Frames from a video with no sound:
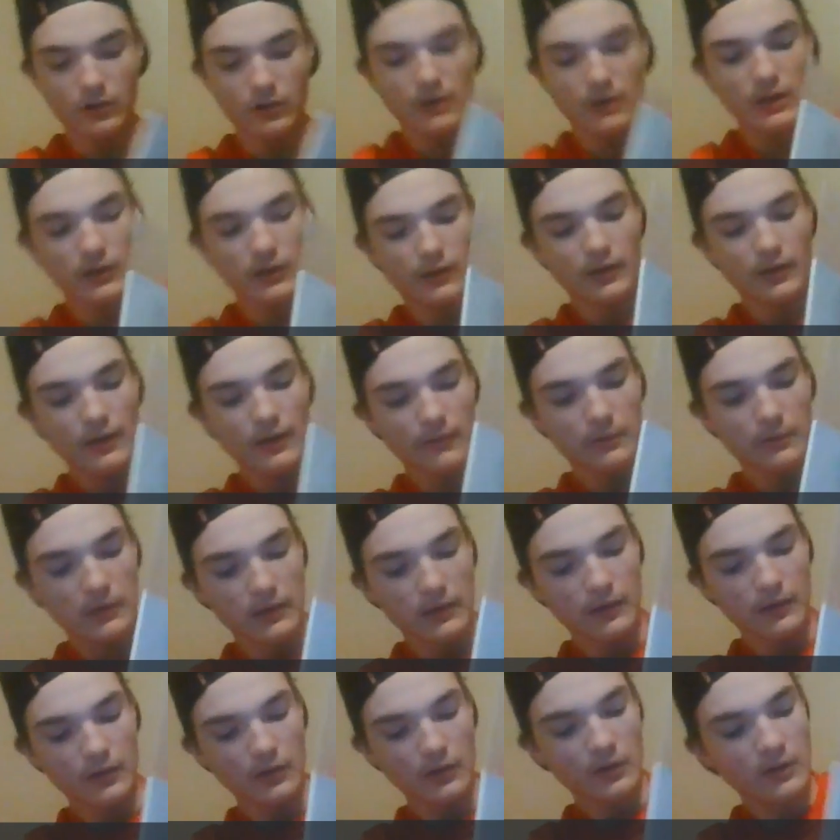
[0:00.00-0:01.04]
more in depth
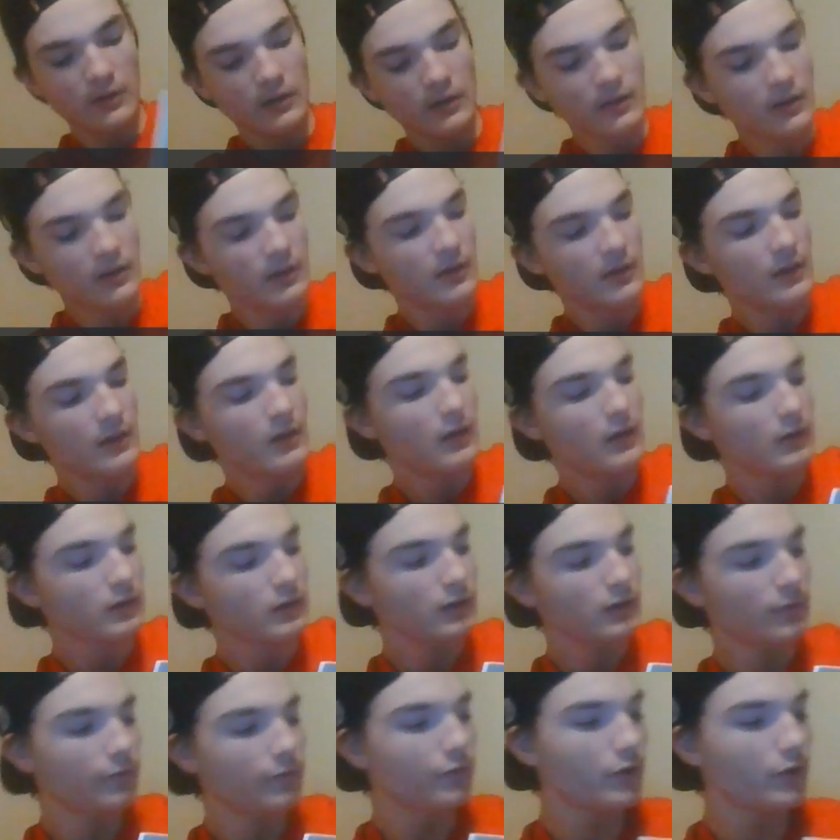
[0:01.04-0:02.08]
here.
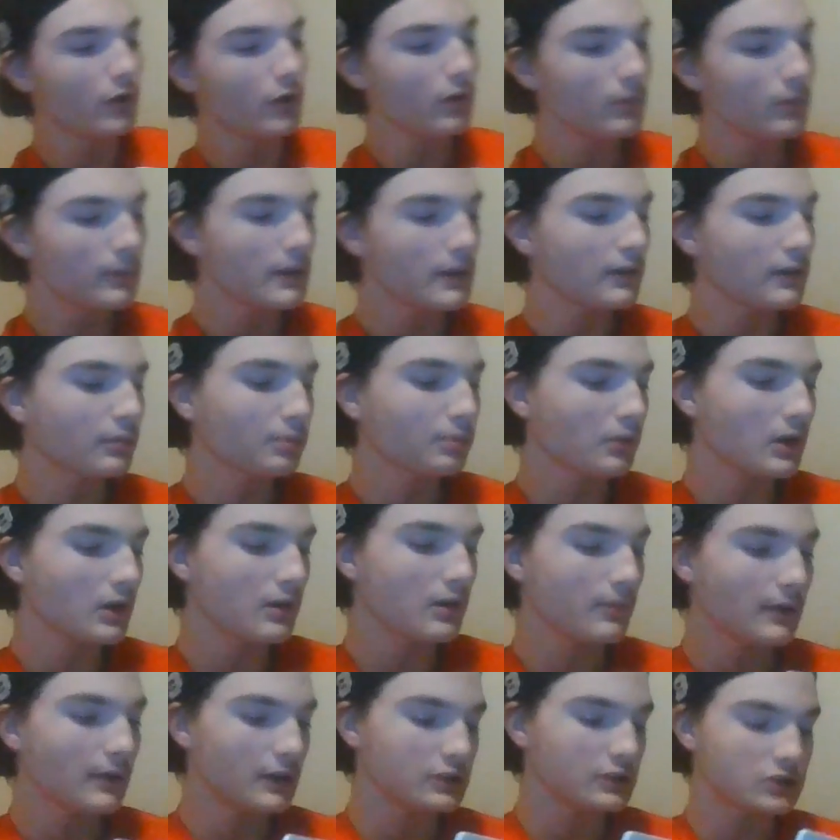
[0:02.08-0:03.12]
The film is
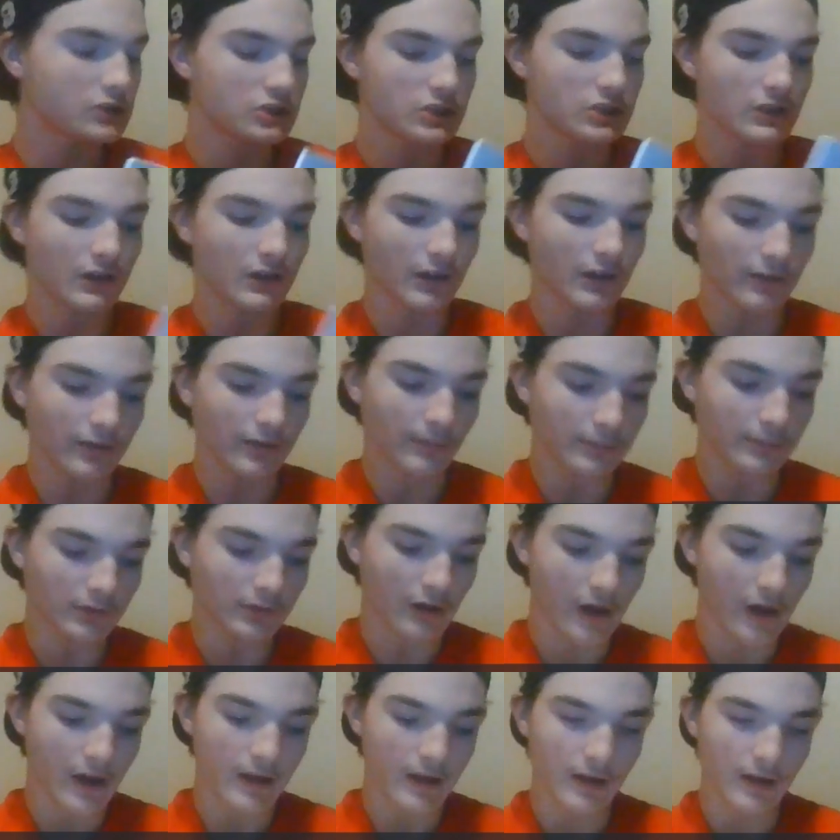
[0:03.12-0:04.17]
pretty much the
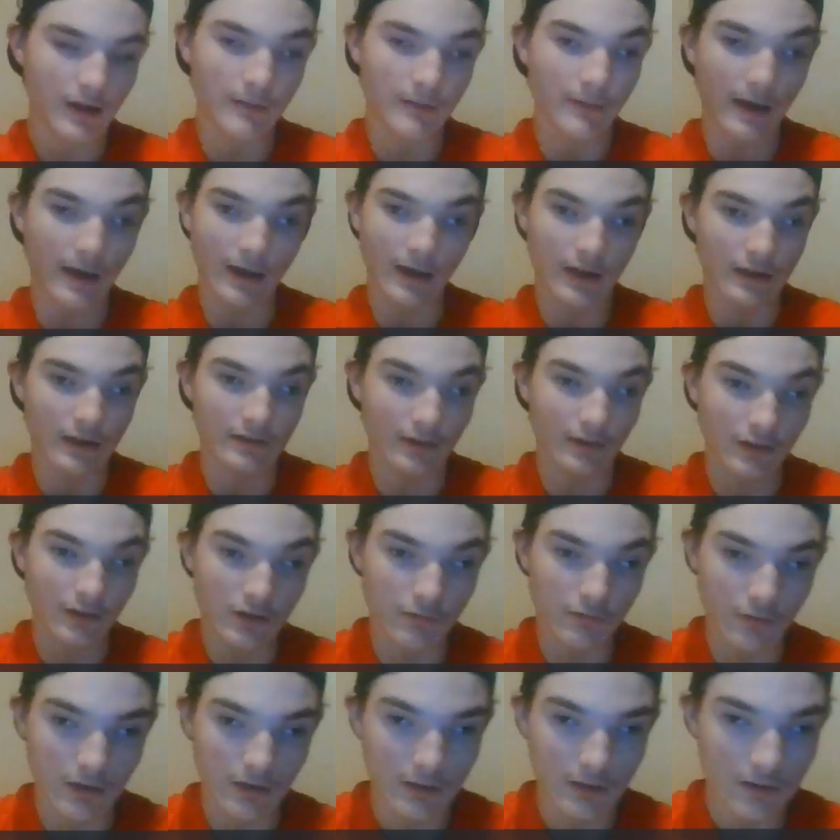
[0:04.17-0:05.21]
plot. I'm not going to tell
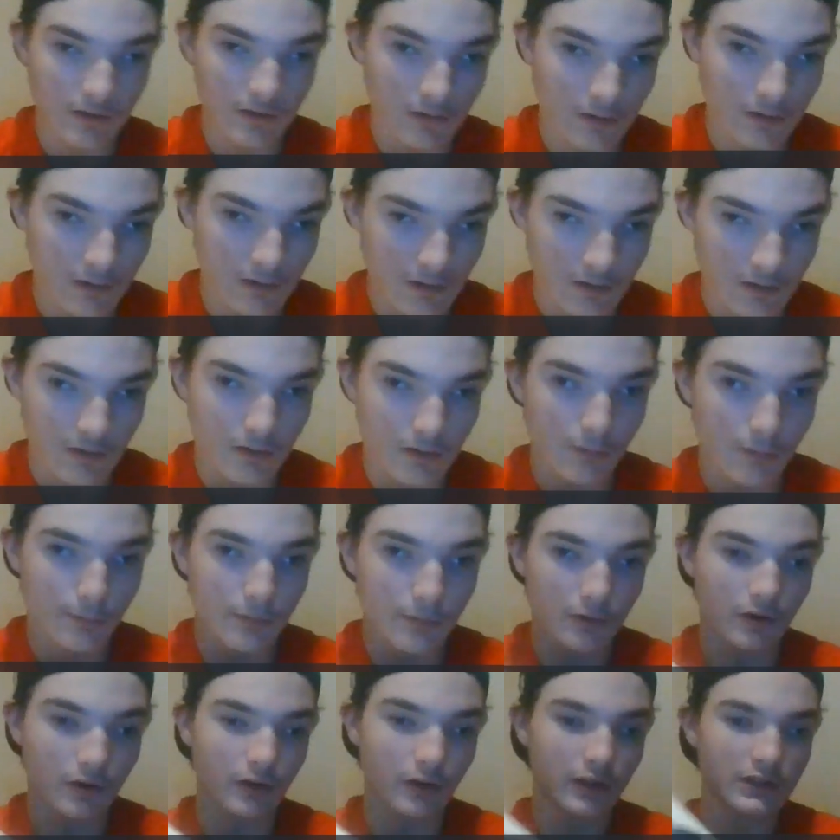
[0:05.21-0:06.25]
you it,
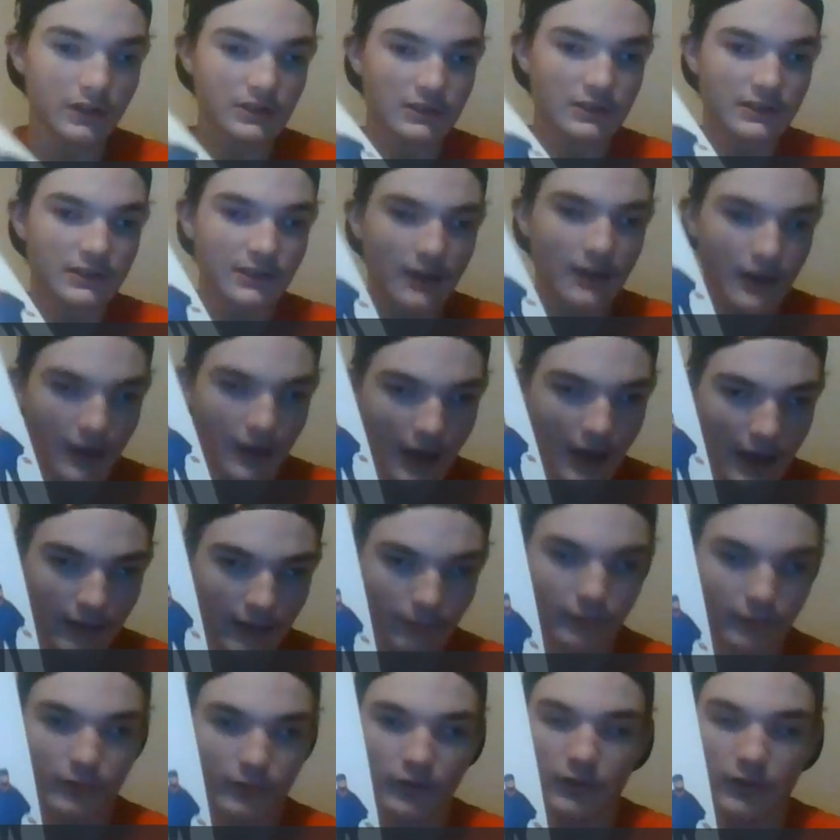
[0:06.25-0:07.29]
but let's just say I
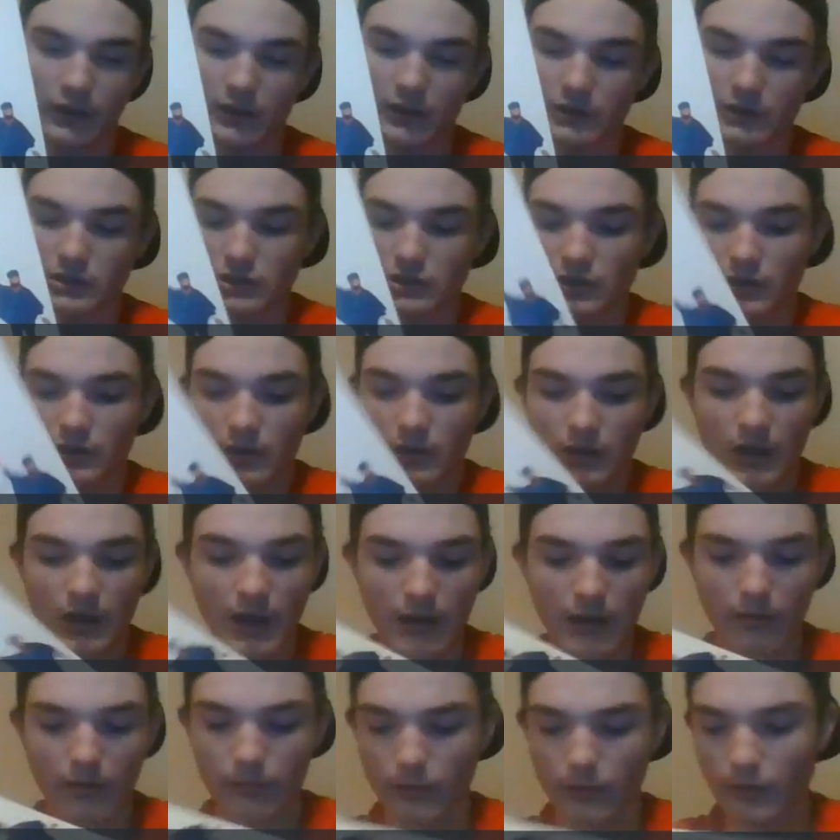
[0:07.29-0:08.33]
really enjoy it.
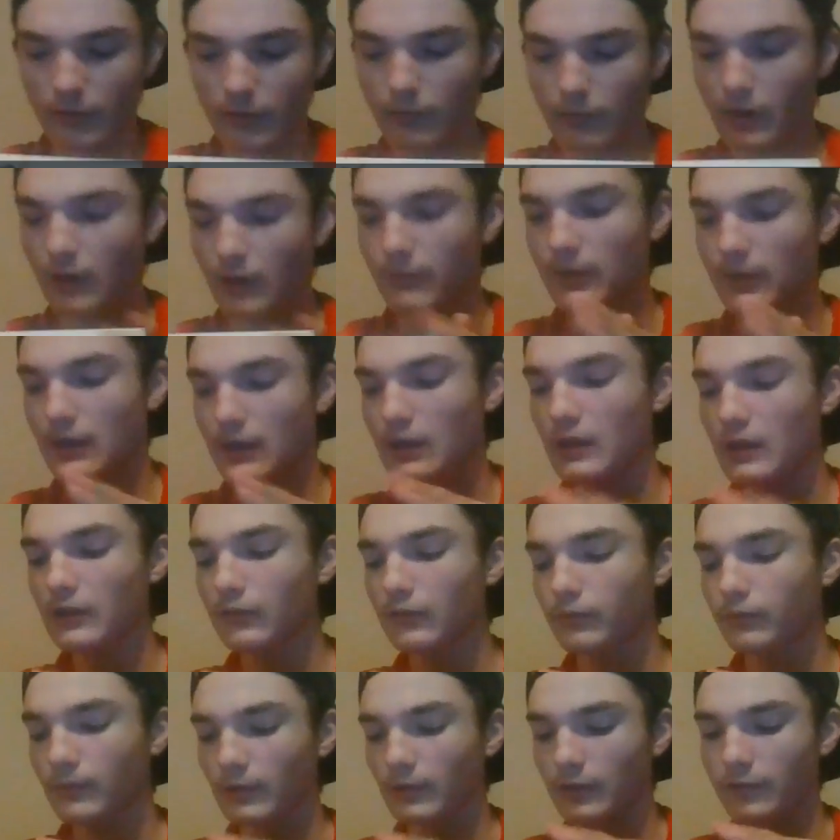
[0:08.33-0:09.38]
I really recommend it.
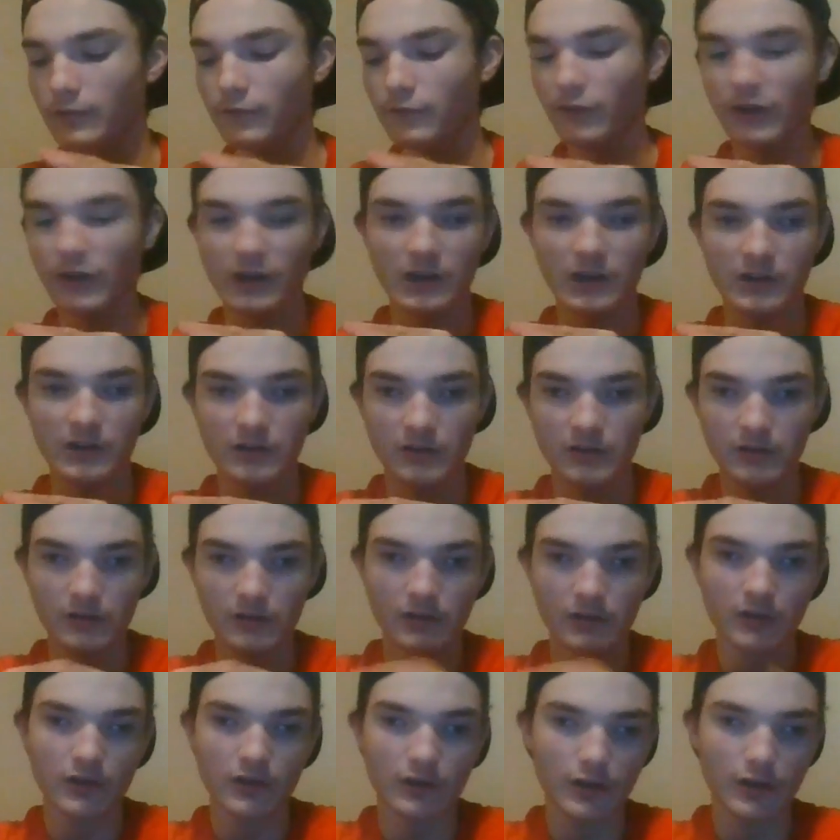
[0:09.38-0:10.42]
It's really funny.
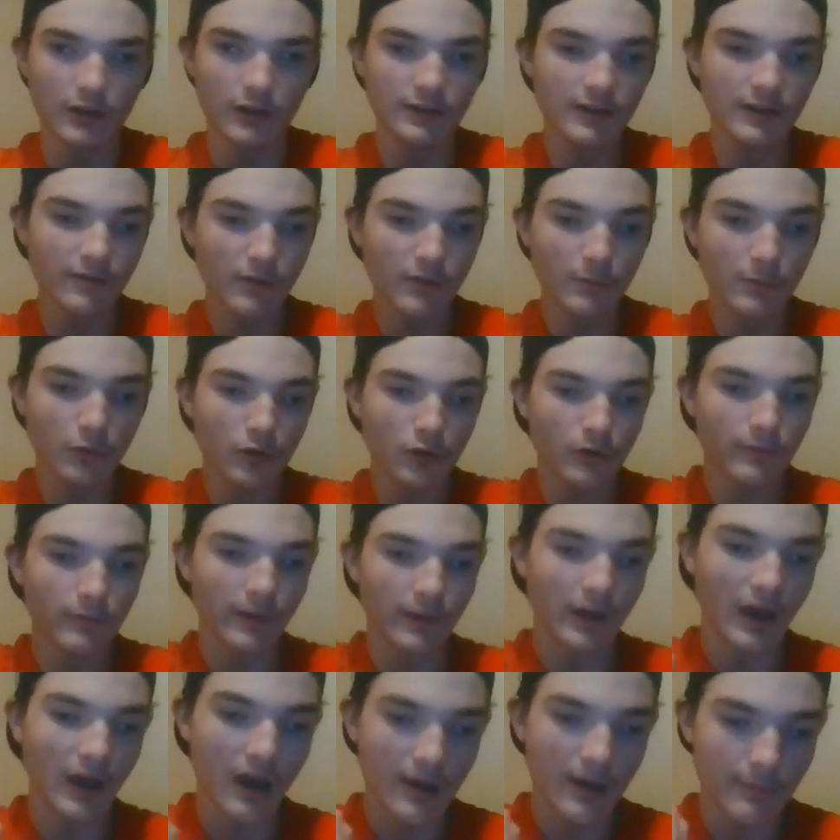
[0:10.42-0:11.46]
It's even more of
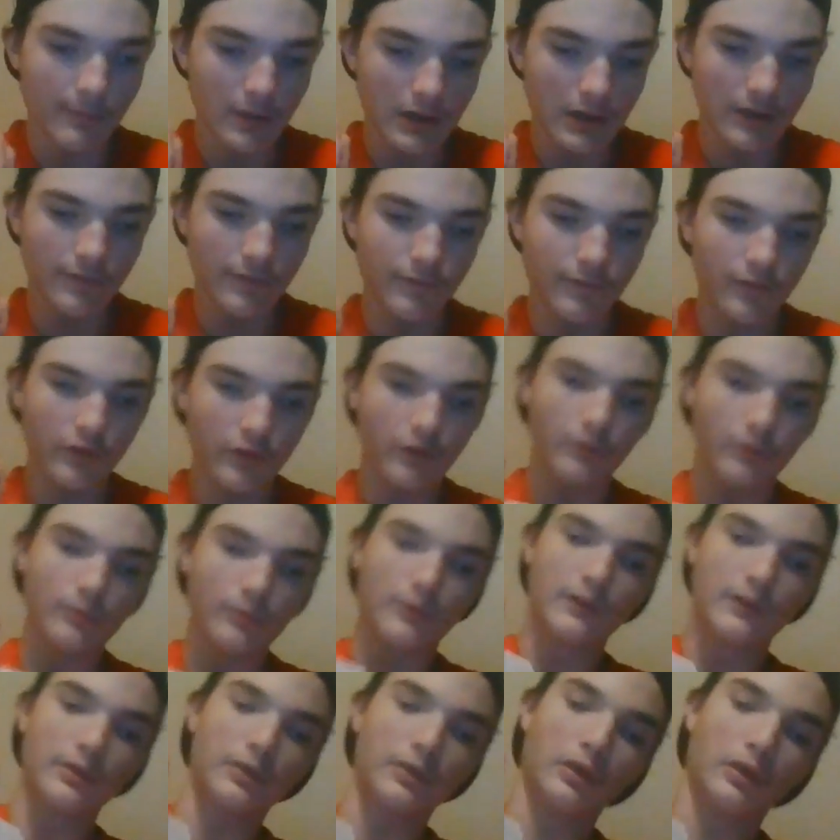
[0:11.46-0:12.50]
a comedy
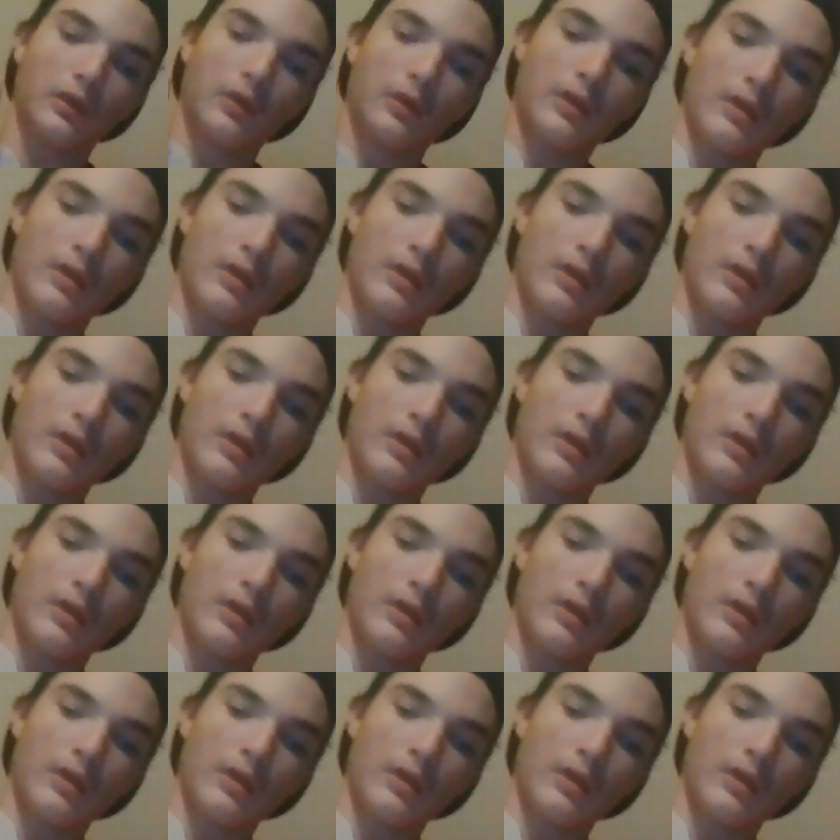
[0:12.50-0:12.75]
film with